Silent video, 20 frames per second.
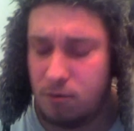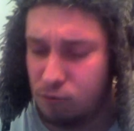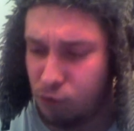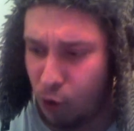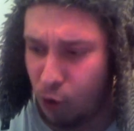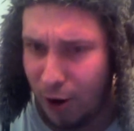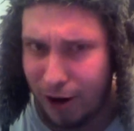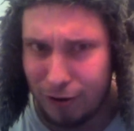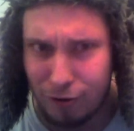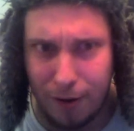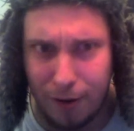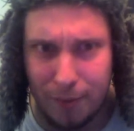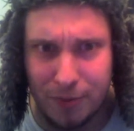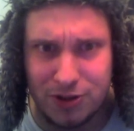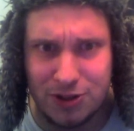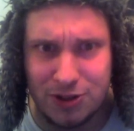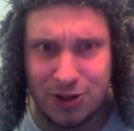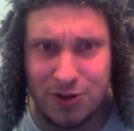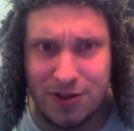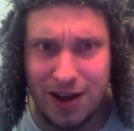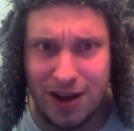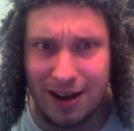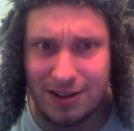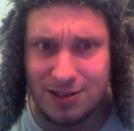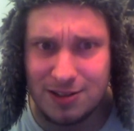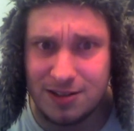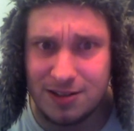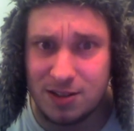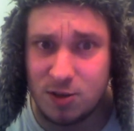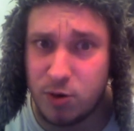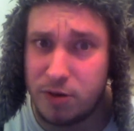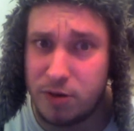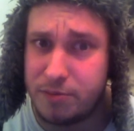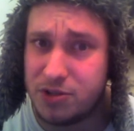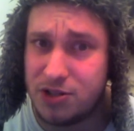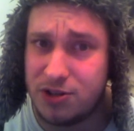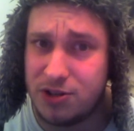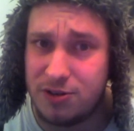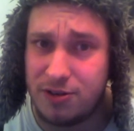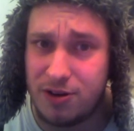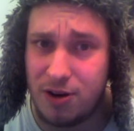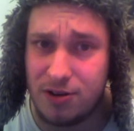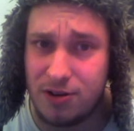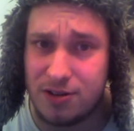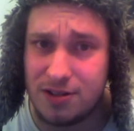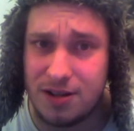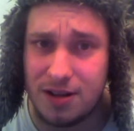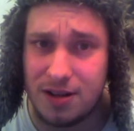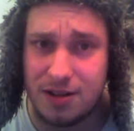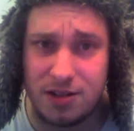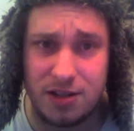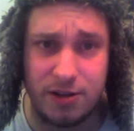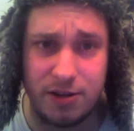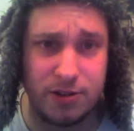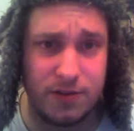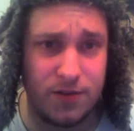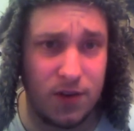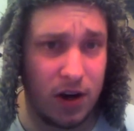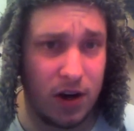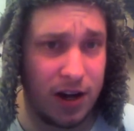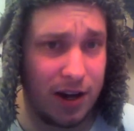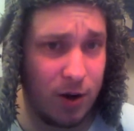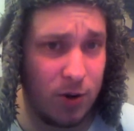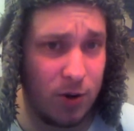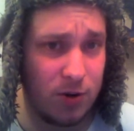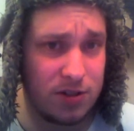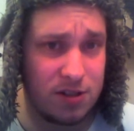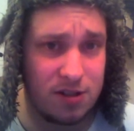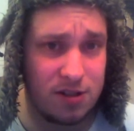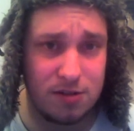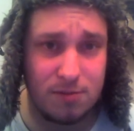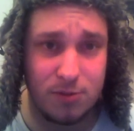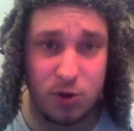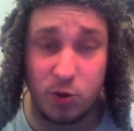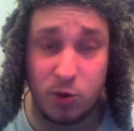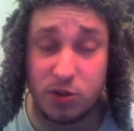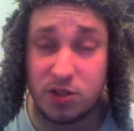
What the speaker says: Royal Rumble 2000 swimsuit contest, she was fucking awesome.